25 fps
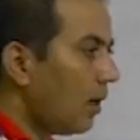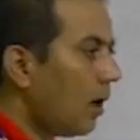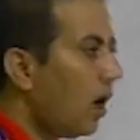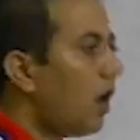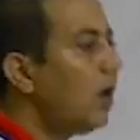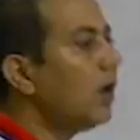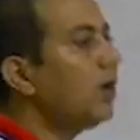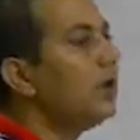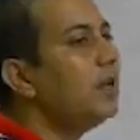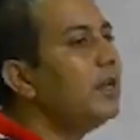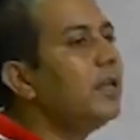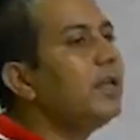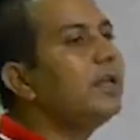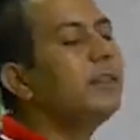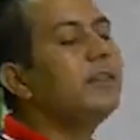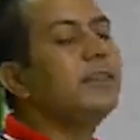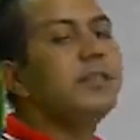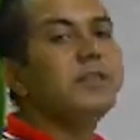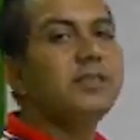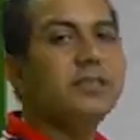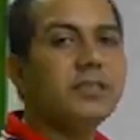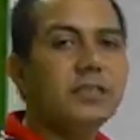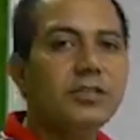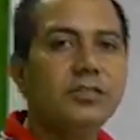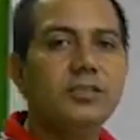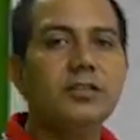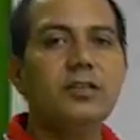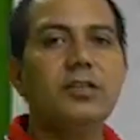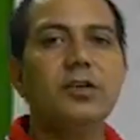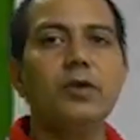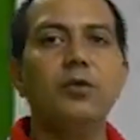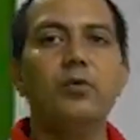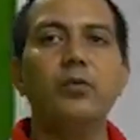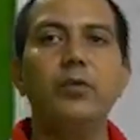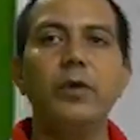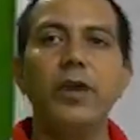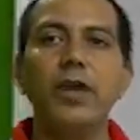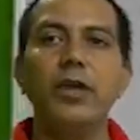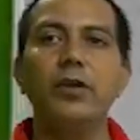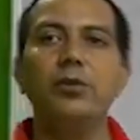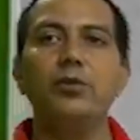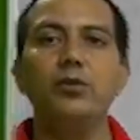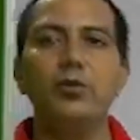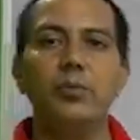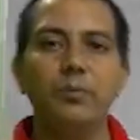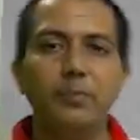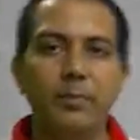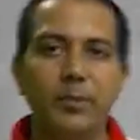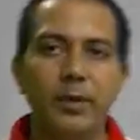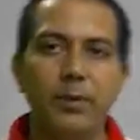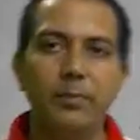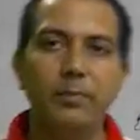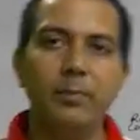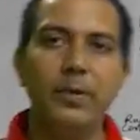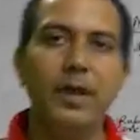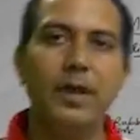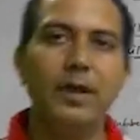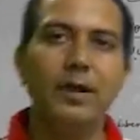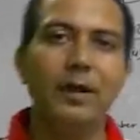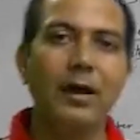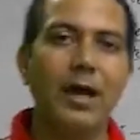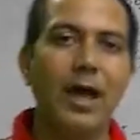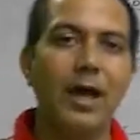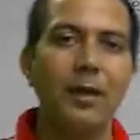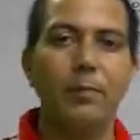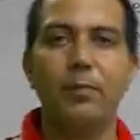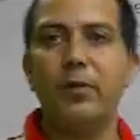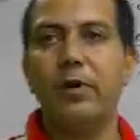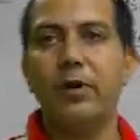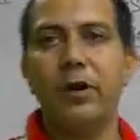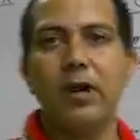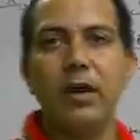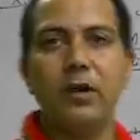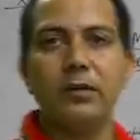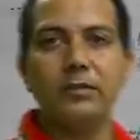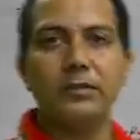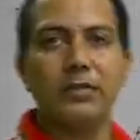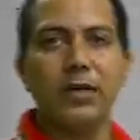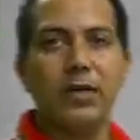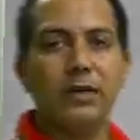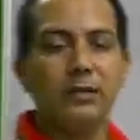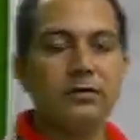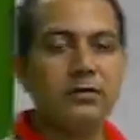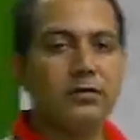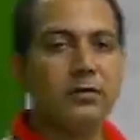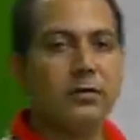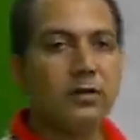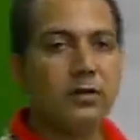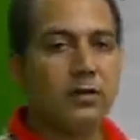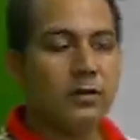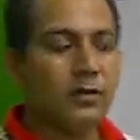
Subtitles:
only this is the way to prepare carbon dioxides,